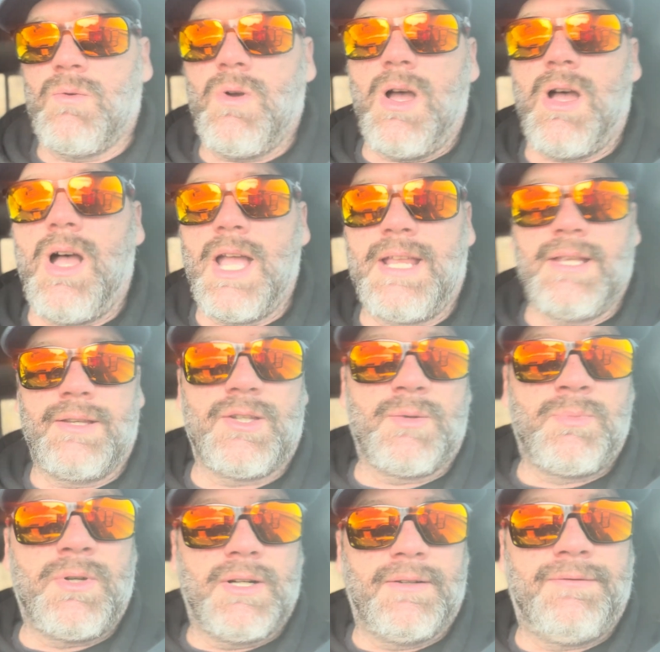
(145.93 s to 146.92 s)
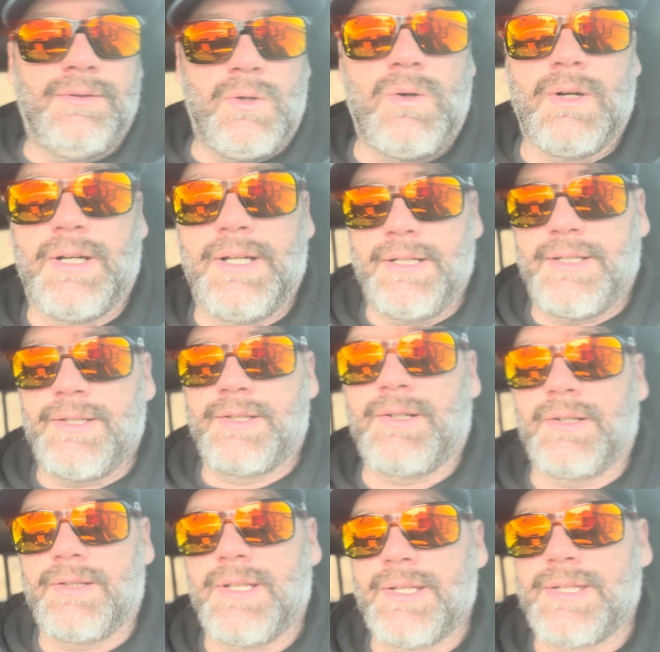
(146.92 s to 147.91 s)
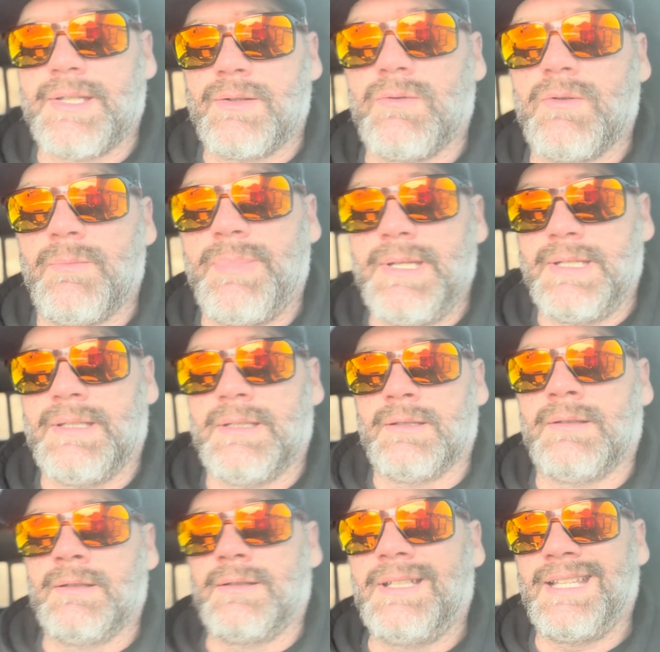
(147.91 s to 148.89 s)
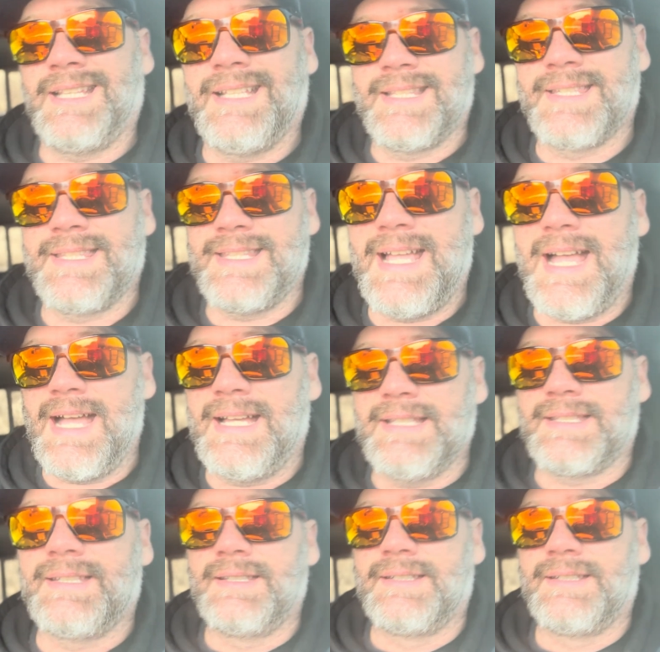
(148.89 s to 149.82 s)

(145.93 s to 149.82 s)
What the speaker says: well, I can just put a floor in and turn this into a bin, and it's not